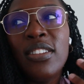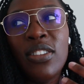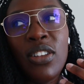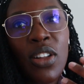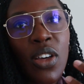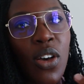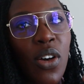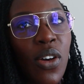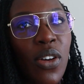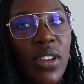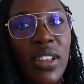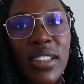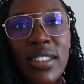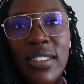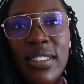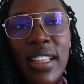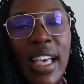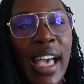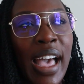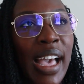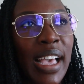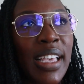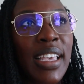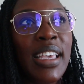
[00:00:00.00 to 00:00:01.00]
as long
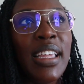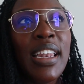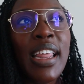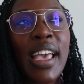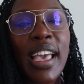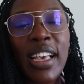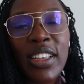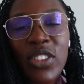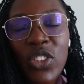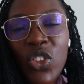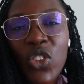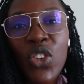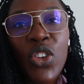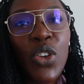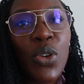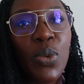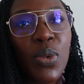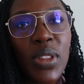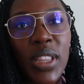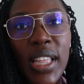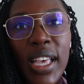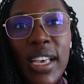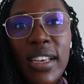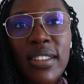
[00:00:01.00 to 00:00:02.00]
as I can
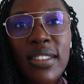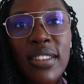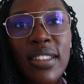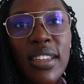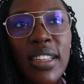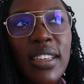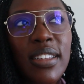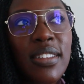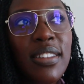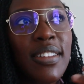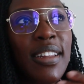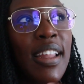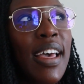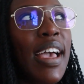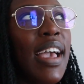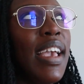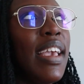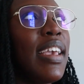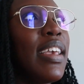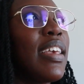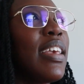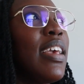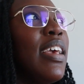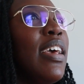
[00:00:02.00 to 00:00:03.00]
execute with excellence.
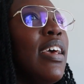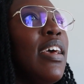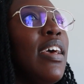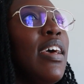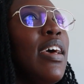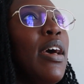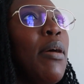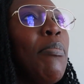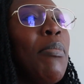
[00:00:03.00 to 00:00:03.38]
Like,